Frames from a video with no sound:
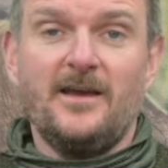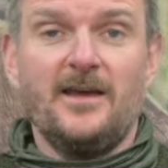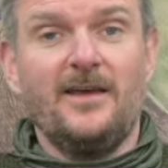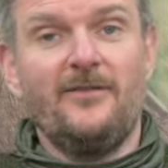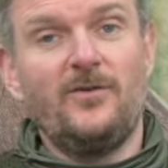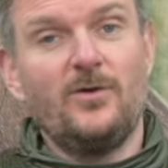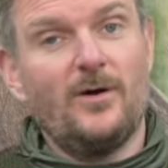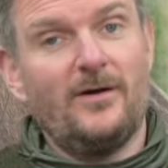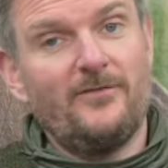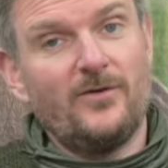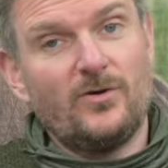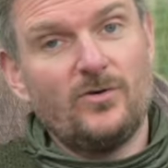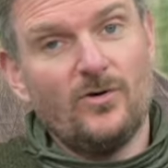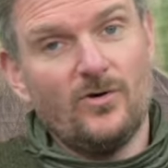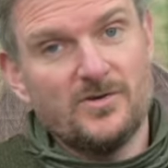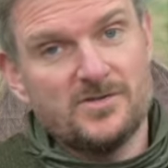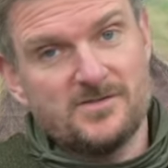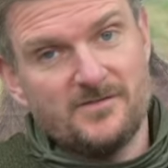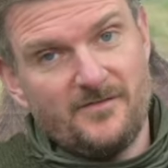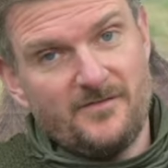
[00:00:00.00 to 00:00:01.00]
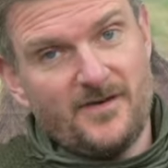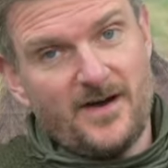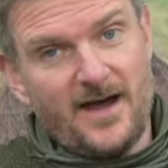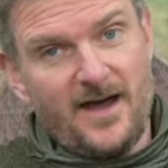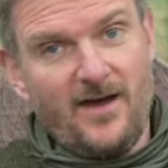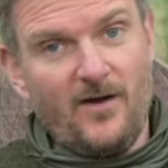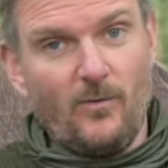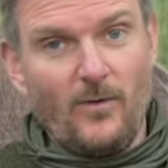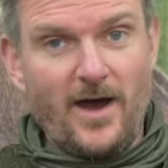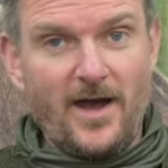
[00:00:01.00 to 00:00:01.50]
If you have a course of
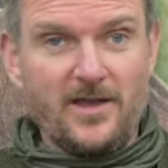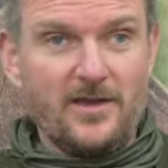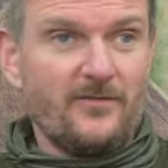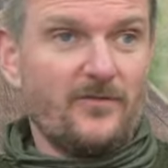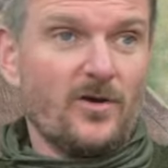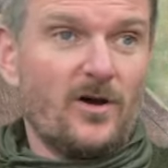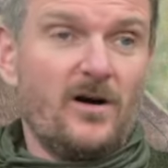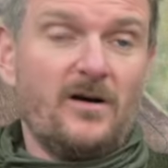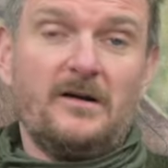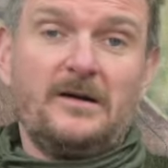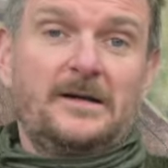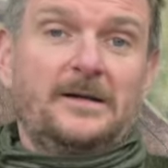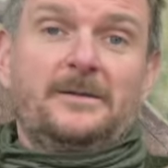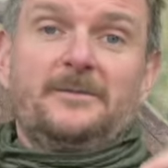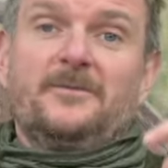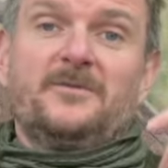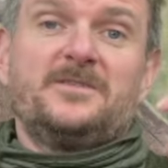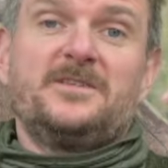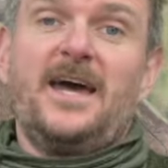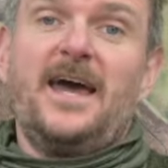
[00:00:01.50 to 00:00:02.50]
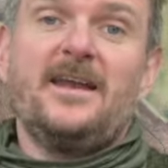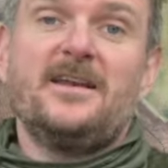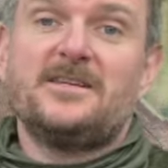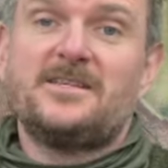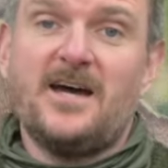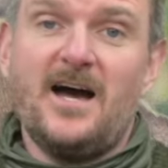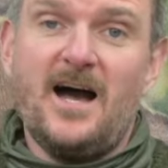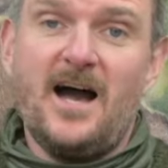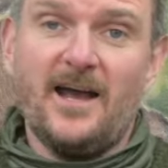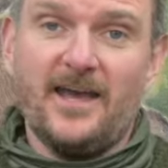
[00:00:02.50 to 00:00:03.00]
fire where you've got 10
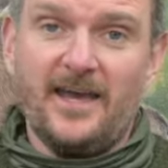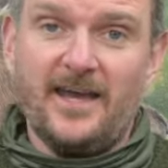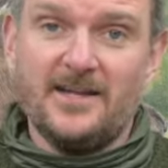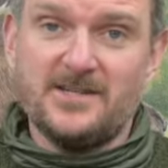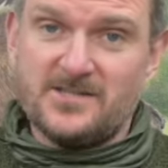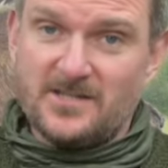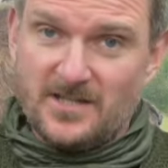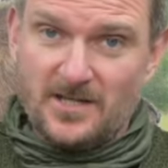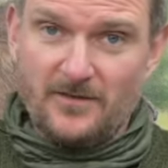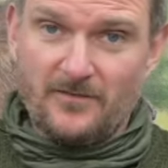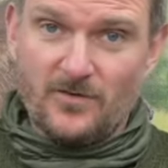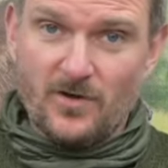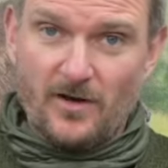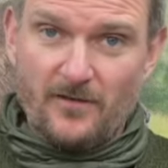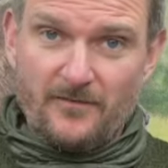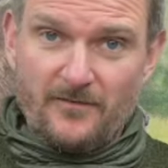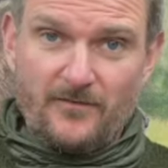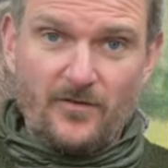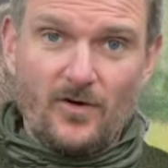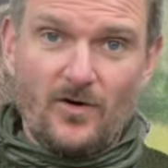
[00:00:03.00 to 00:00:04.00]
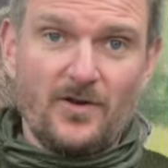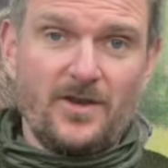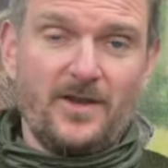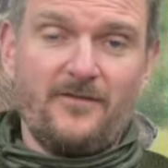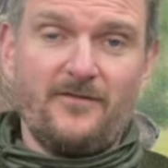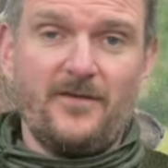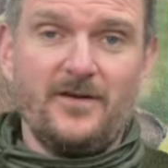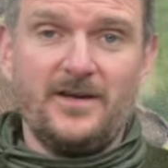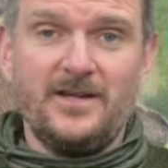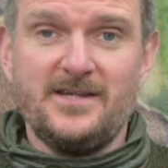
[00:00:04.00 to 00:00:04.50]
targets and you've got 4
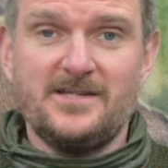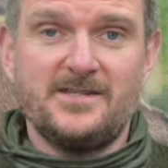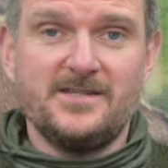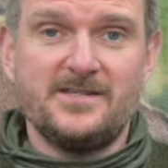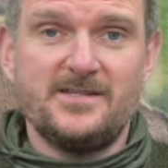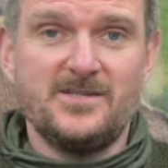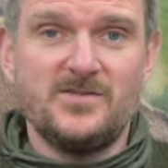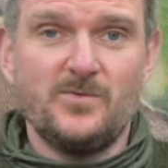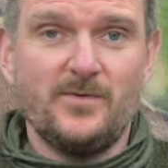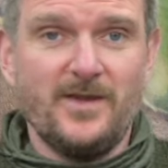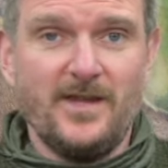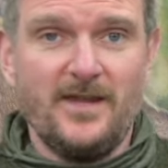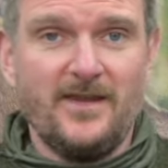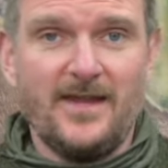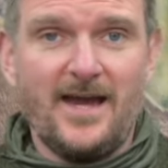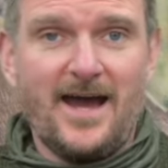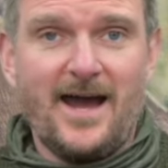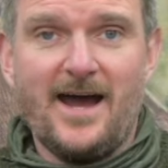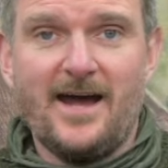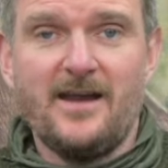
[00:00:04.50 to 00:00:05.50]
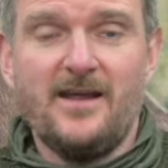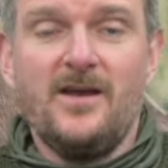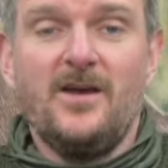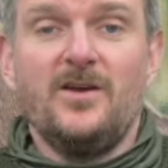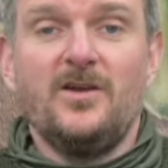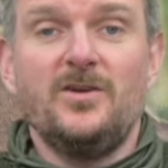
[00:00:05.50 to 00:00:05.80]
different distances within that,